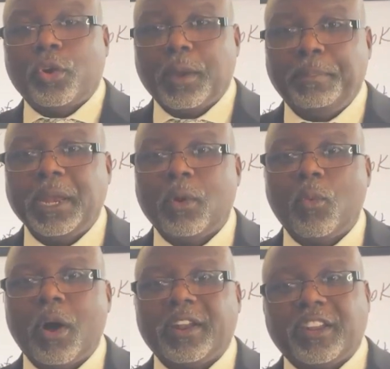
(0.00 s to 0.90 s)
could be the
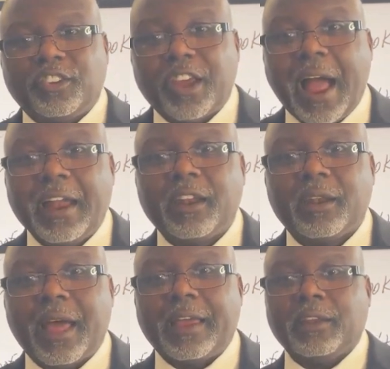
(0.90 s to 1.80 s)
one, the shining
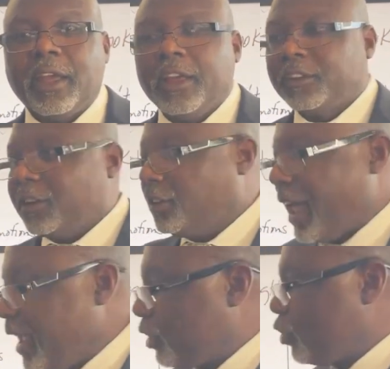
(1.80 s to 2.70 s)
light, to take